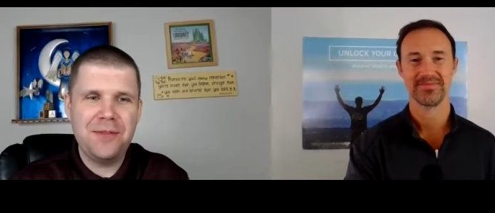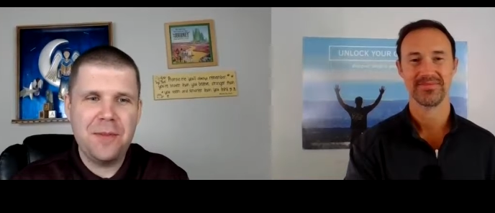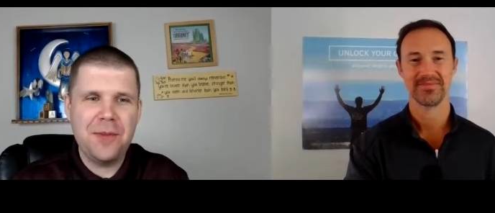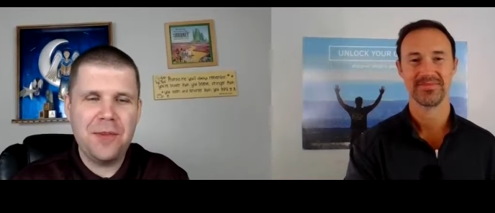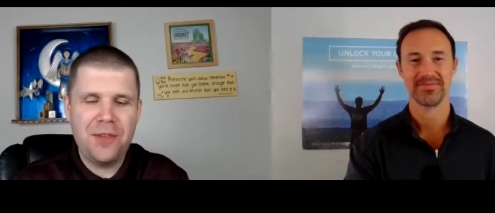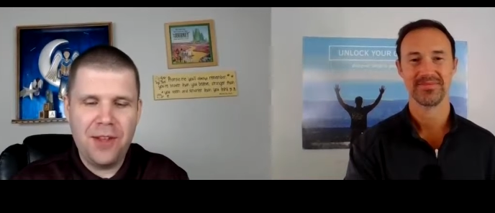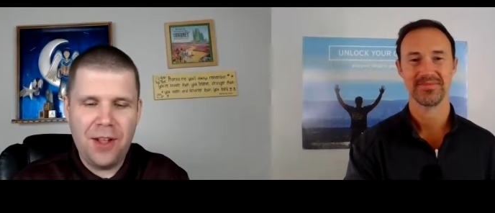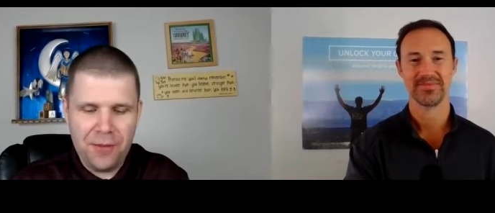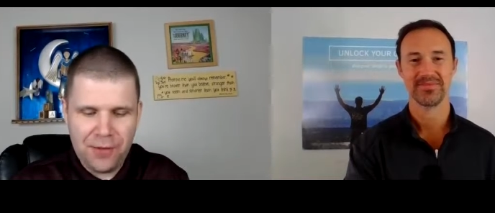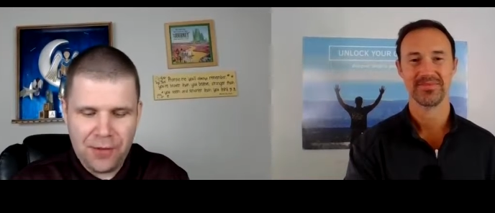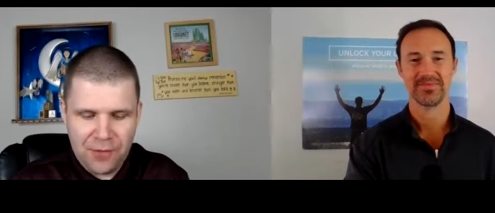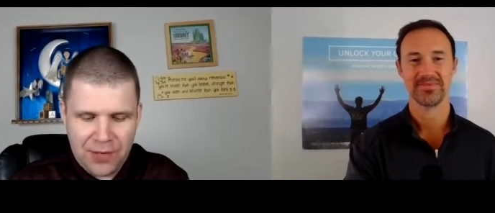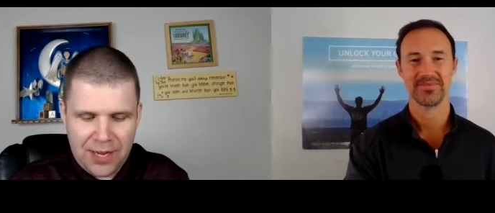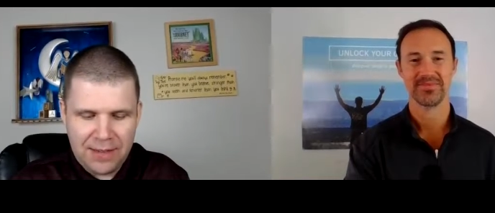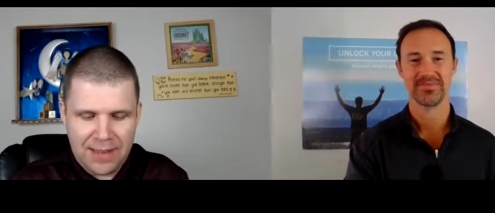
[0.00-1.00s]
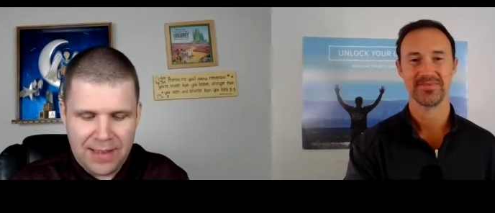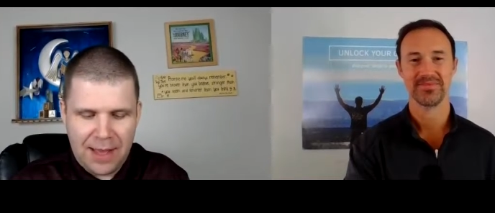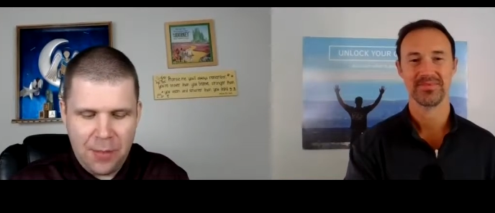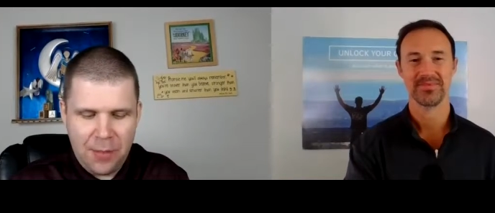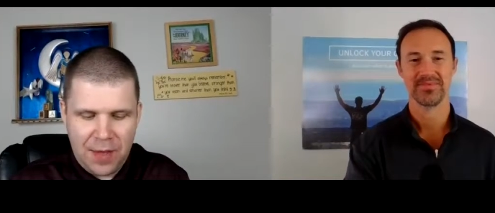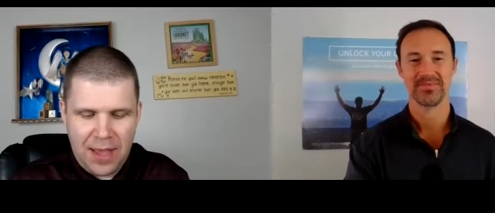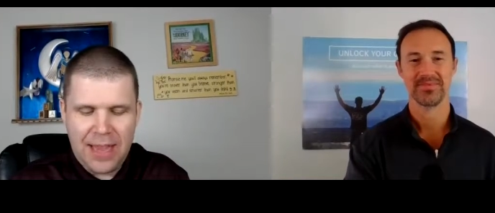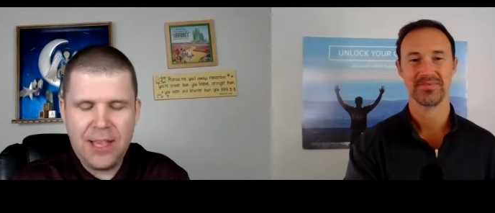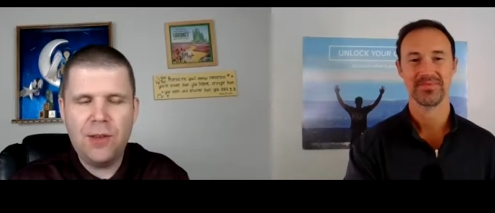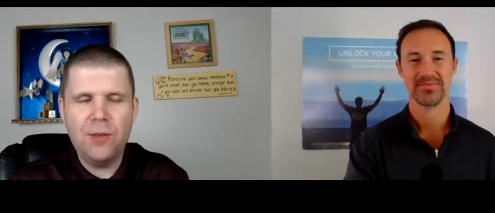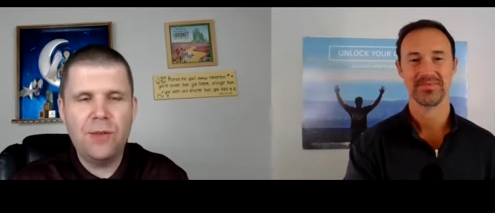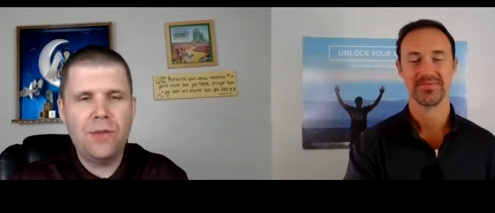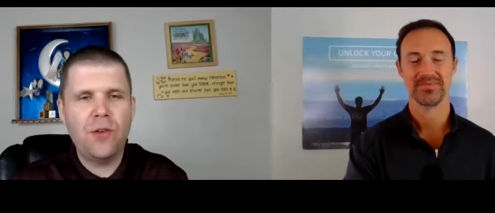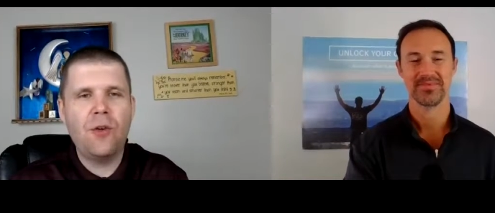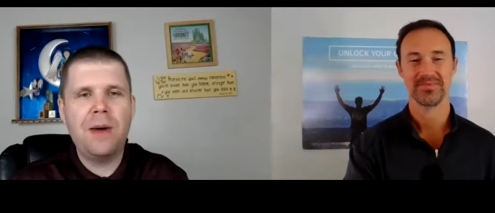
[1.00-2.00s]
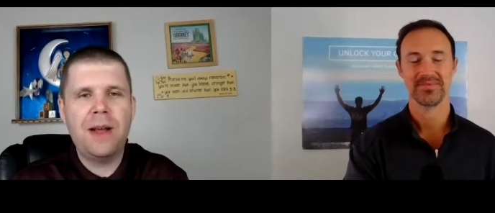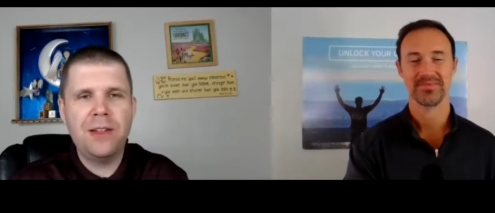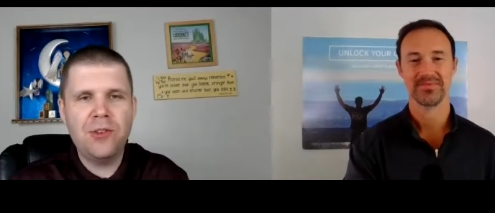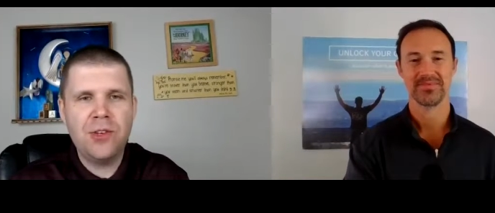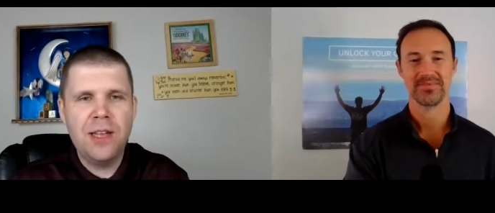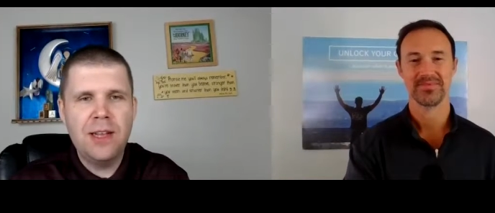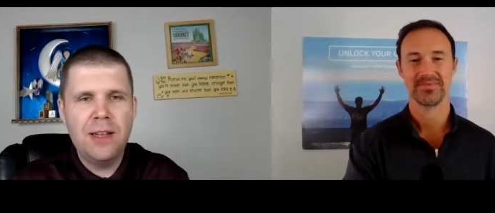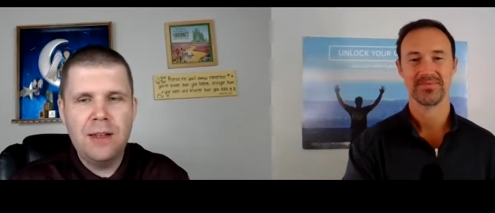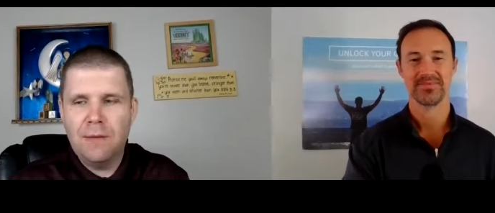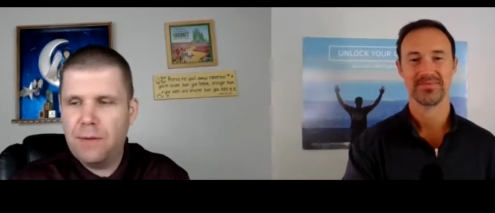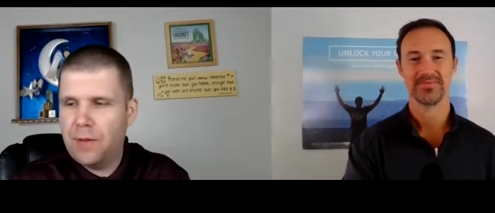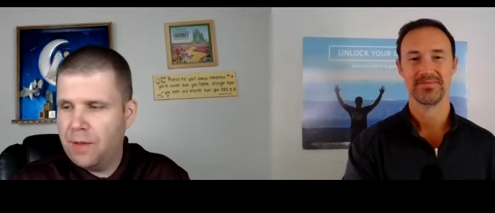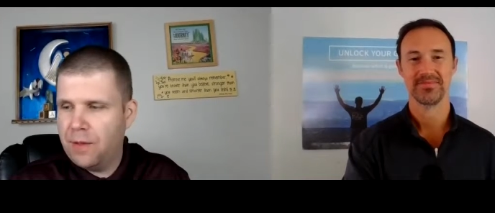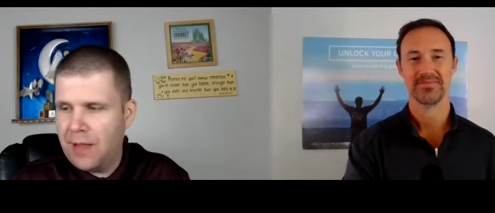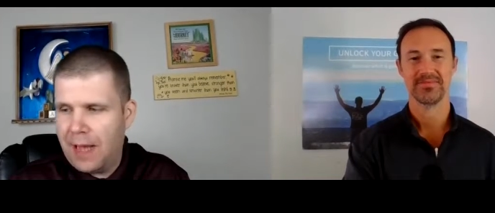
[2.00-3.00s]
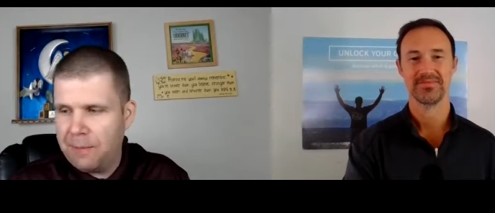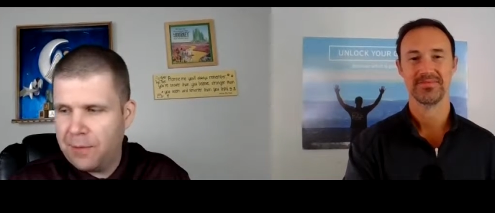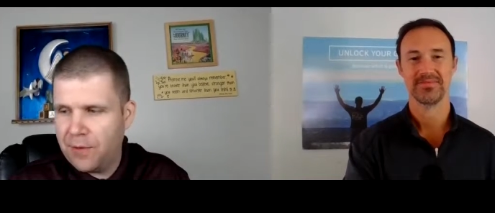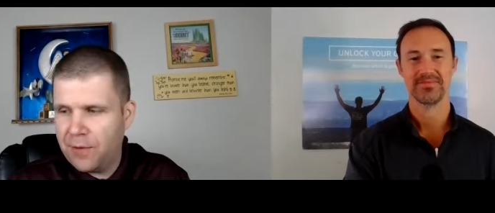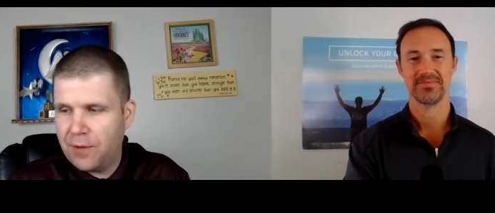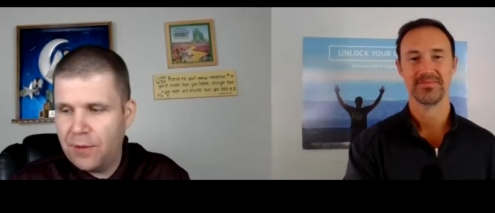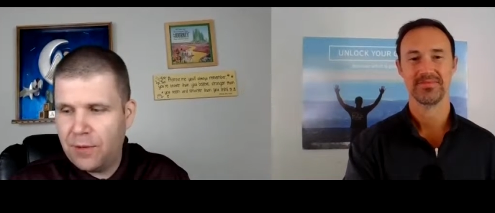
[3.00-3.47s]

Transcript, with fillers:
Speaker 1: from yourself. So Jesse, again, thank you so much for this opportunity.